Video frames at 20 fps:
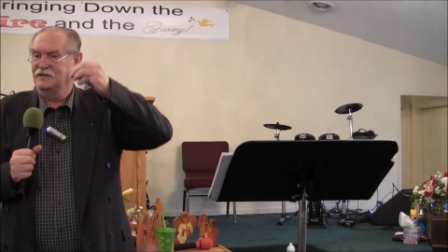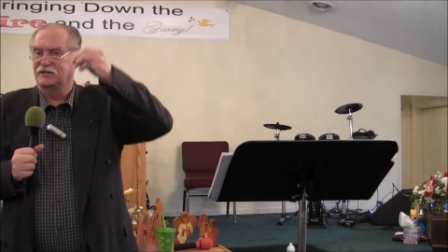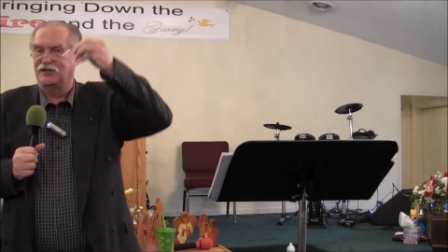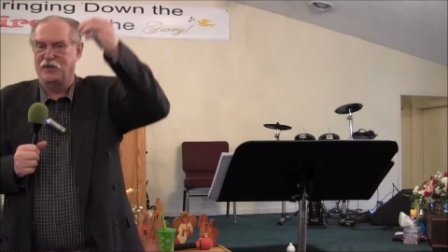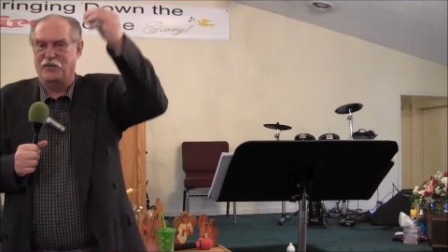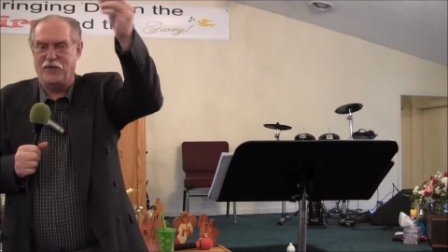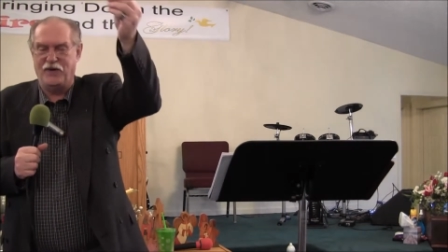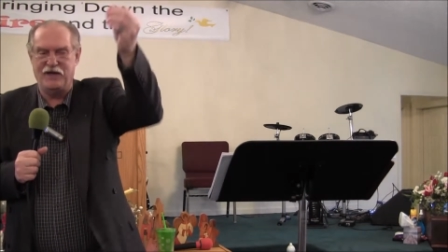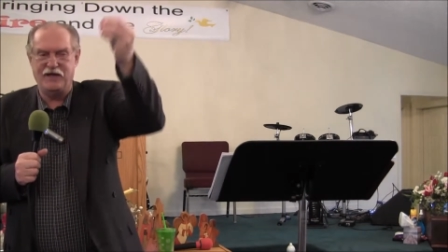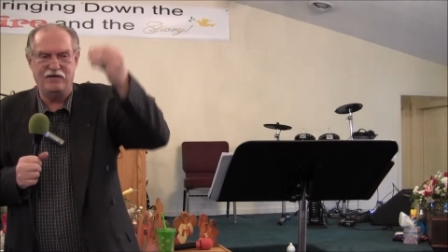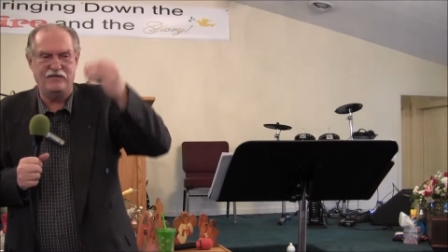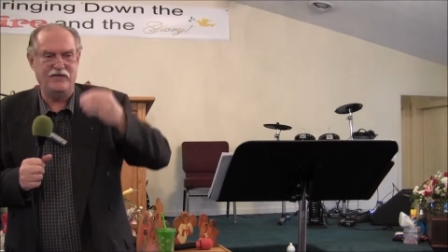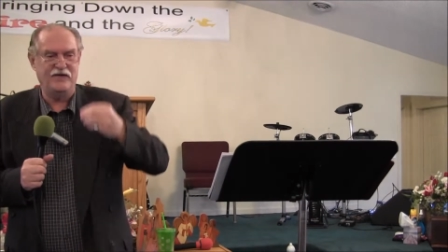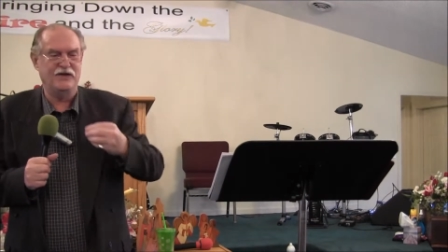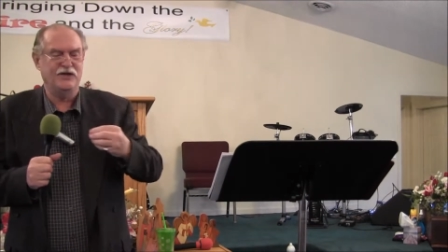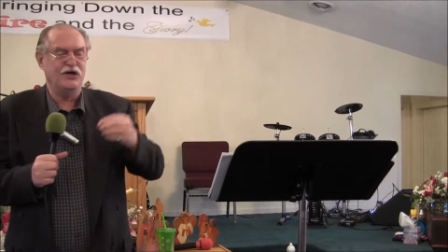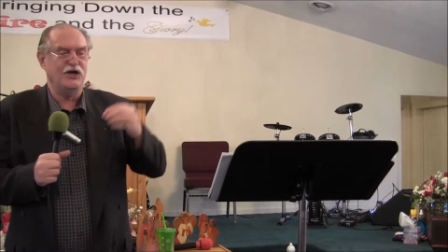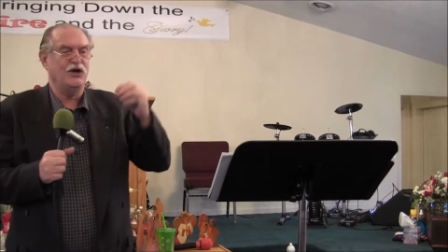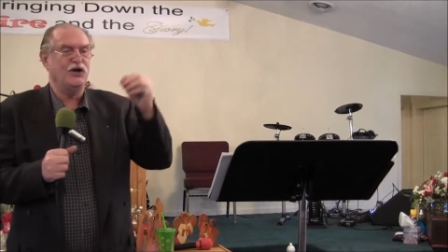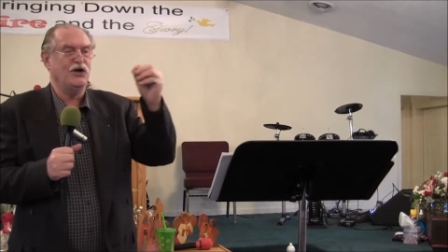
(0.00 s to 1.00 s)
to believe
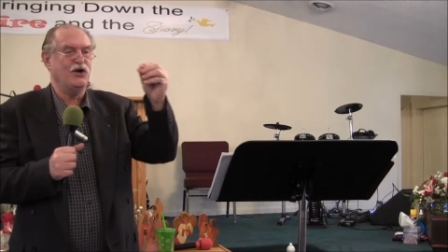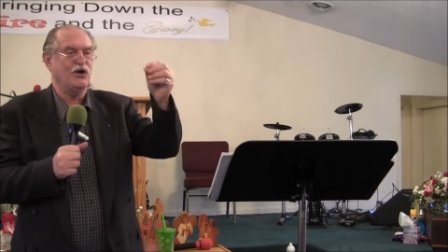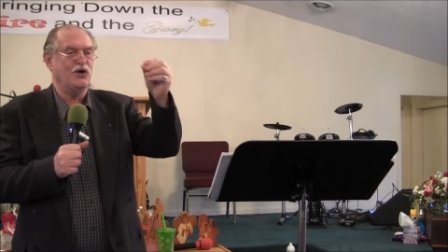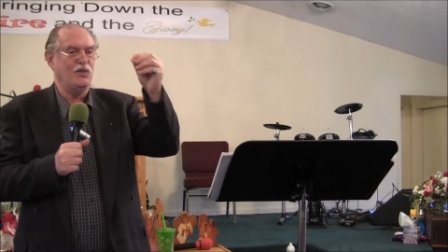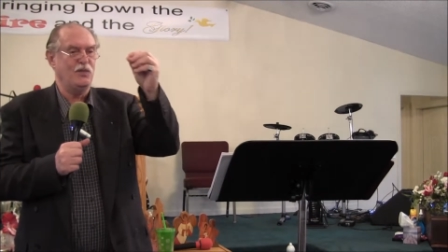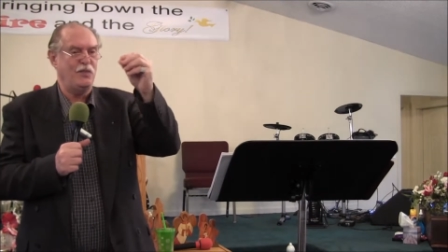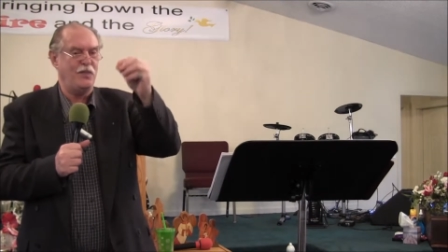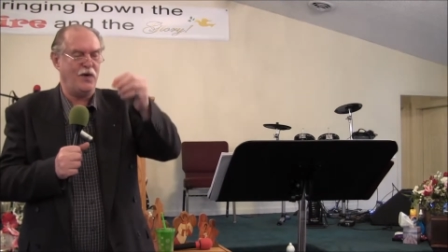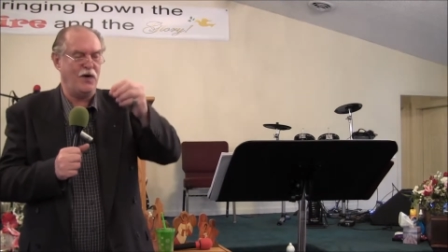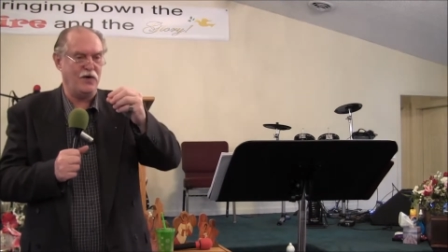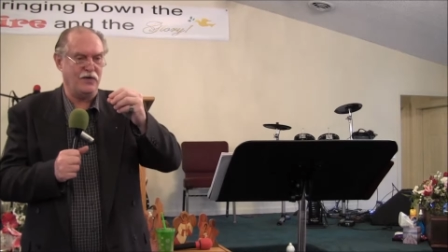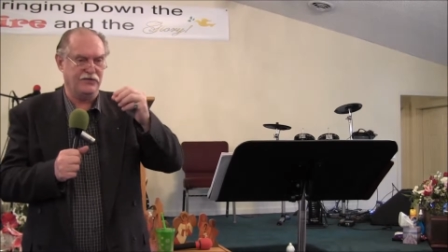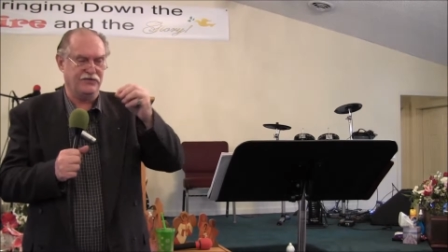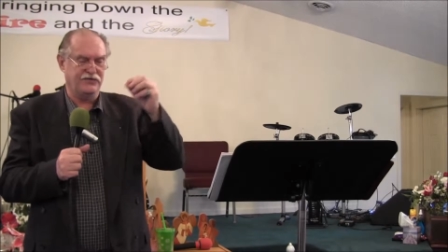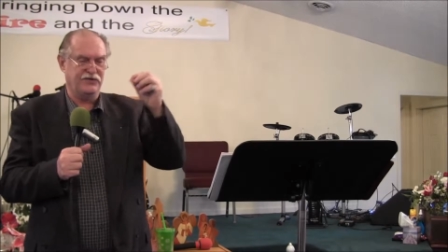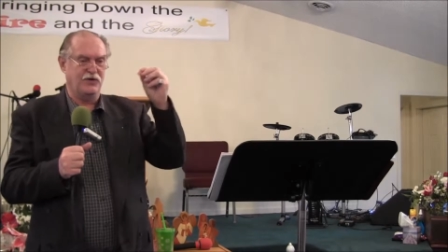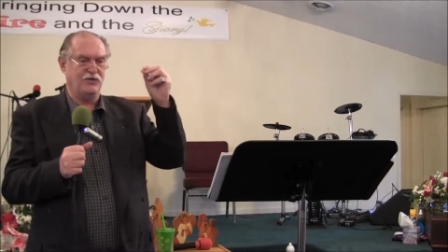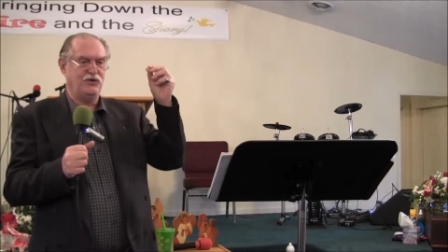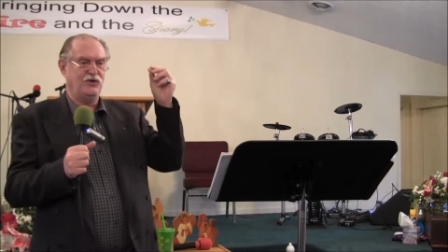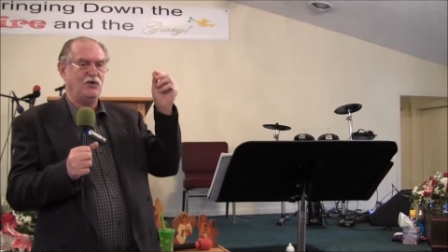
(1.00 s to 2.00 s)
in the new birth.
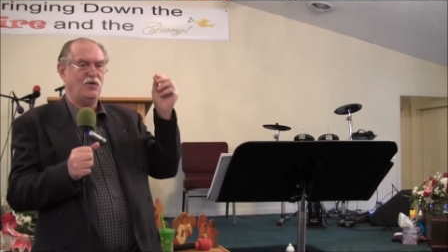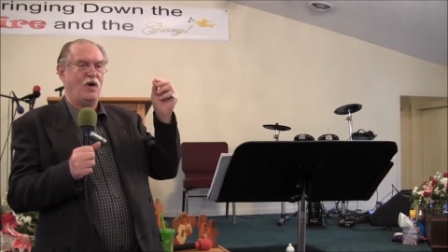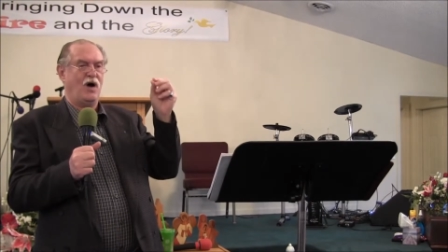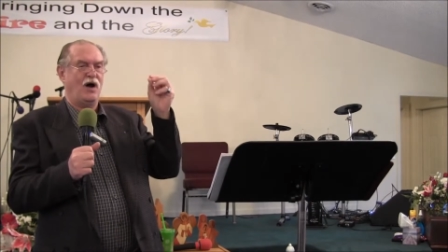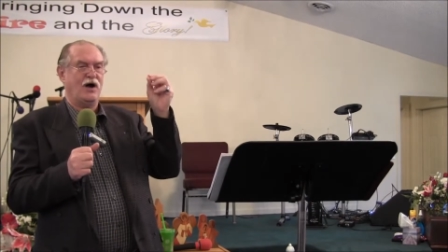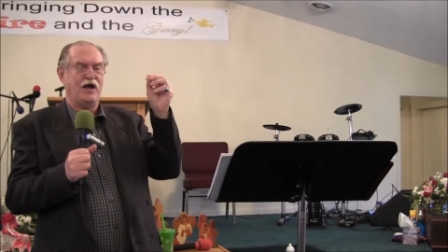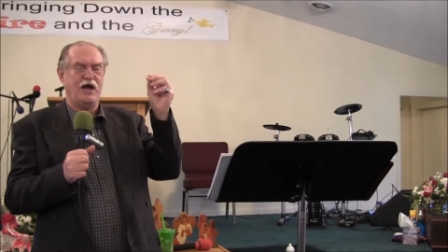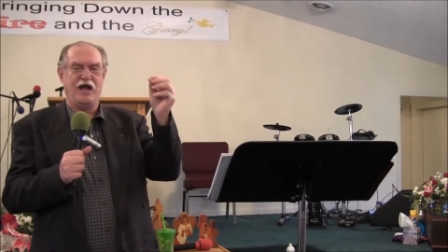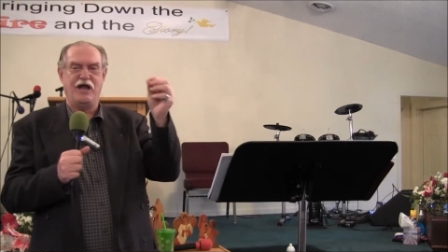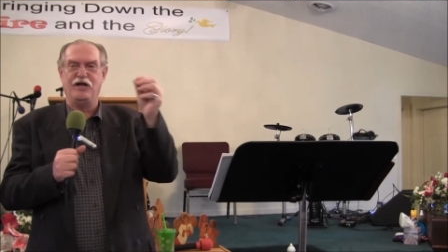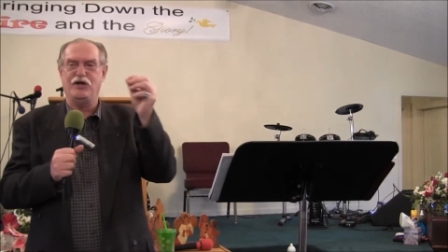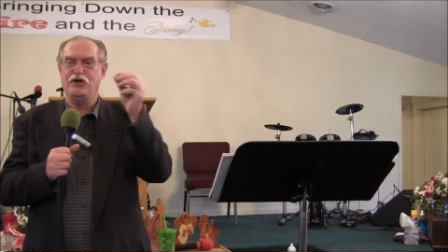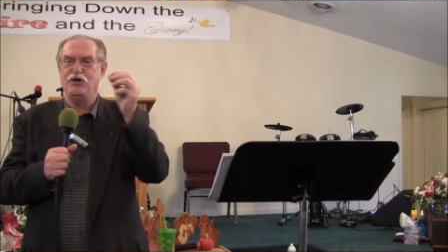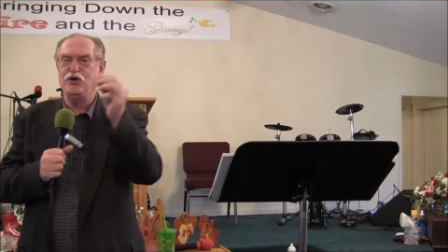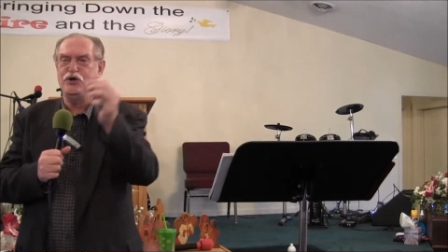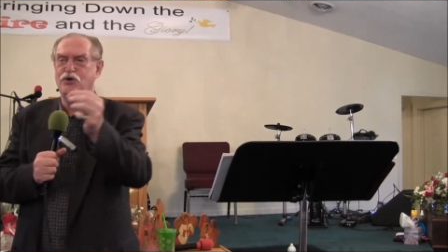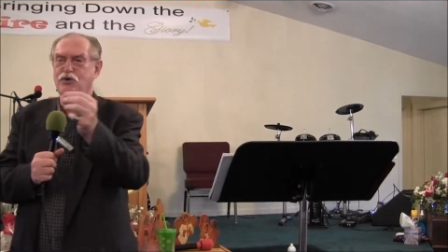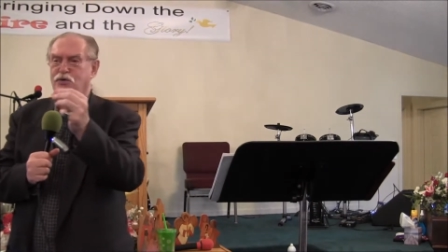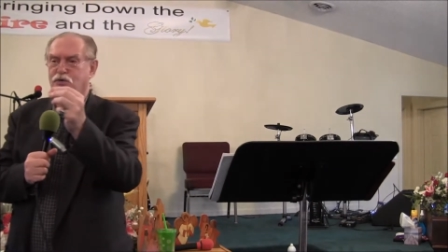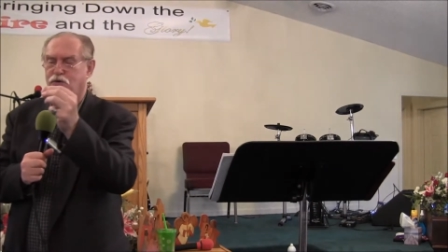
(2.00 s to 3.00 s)
So you are a
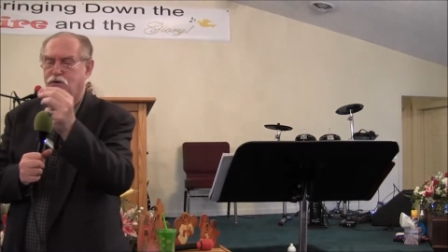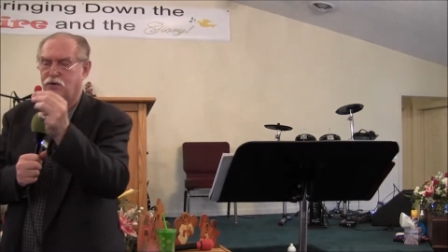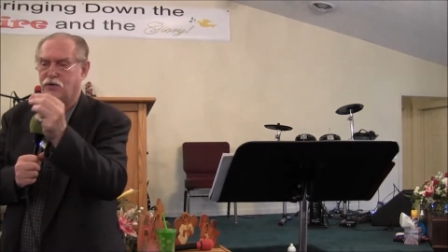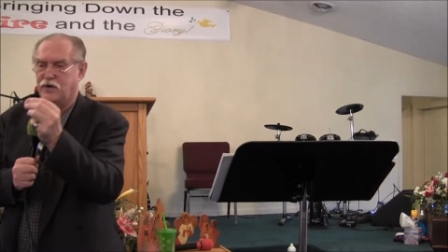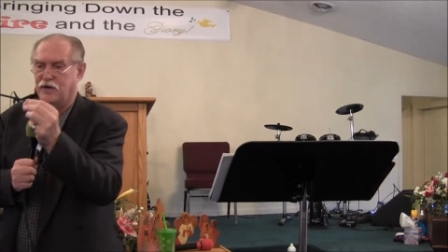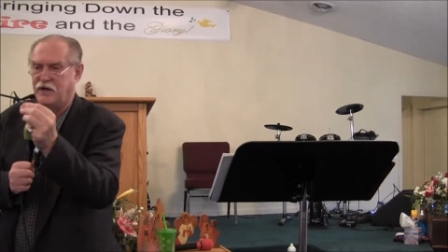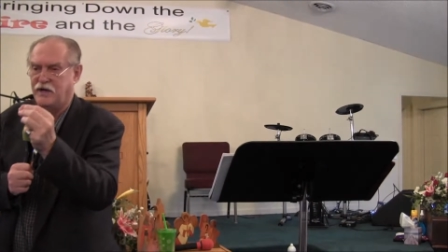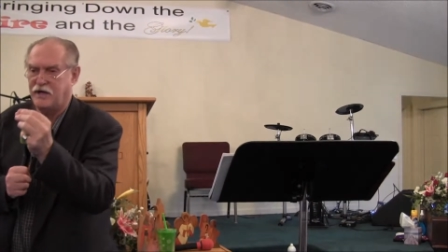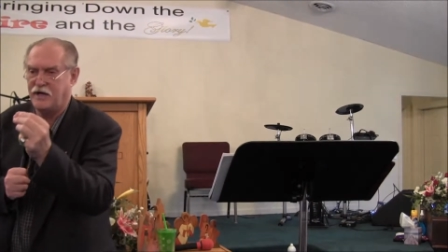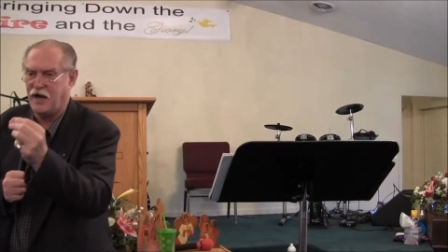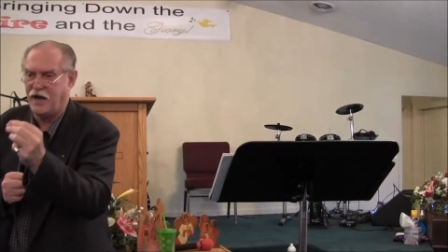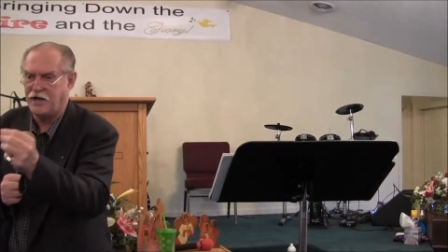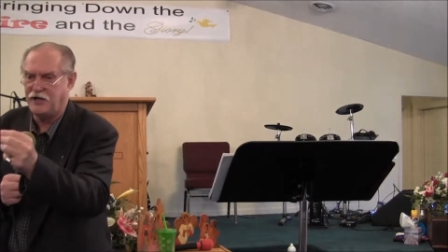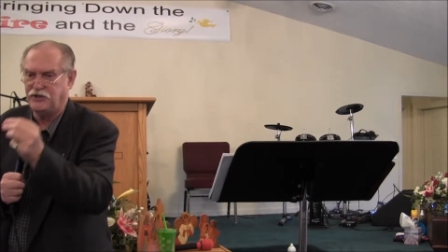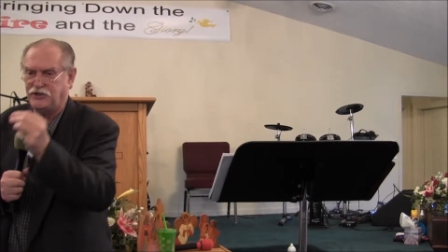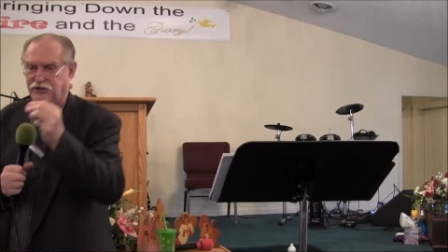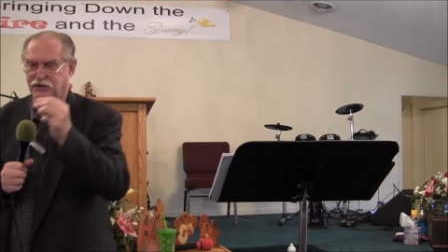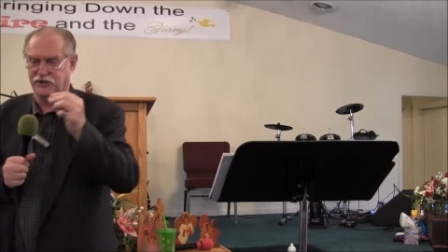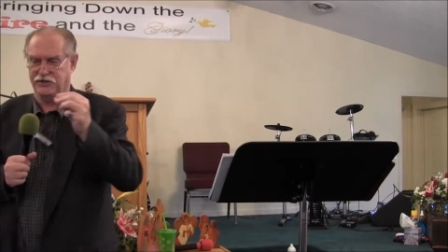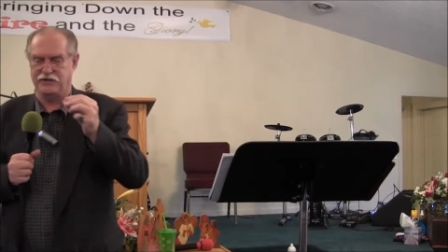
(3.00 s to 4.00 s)
new
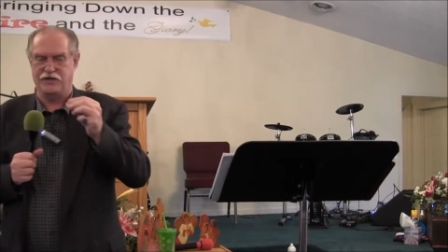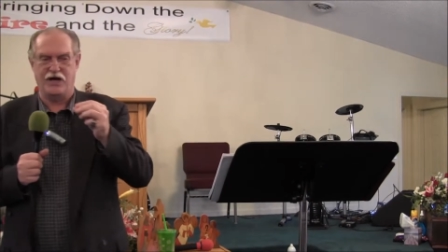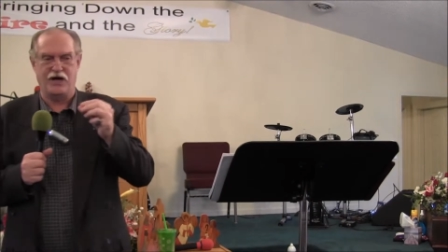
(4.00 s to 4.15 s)
creation.